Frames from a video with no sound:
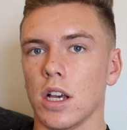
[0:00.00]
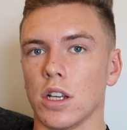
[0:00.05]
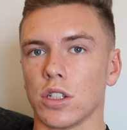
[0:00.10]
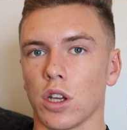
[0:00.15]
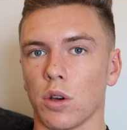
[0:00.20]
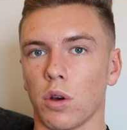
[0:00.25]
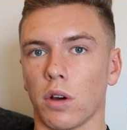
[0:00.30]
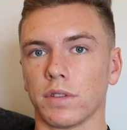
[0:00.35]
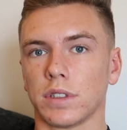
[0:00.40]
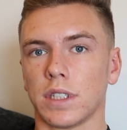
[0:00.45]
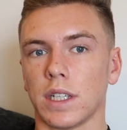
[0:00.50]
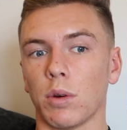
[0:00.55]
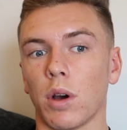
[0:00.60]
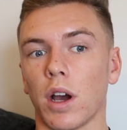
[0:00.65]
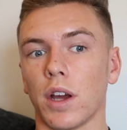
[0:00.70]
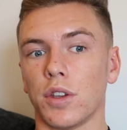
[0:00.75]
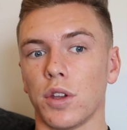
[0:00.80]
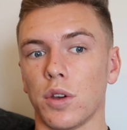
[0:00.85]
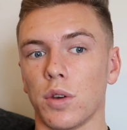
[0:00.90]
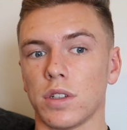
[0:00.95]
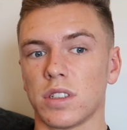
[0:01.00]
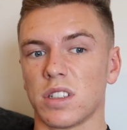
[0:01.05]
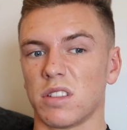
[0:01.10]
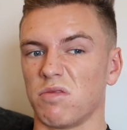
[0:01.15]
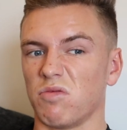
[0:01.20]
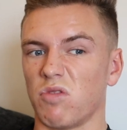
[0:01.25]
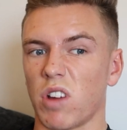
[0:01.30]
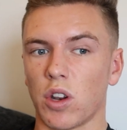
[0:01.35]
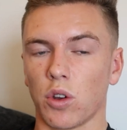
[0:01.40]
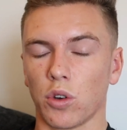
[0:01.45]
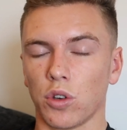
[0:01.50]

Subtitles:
So obviously what I do is red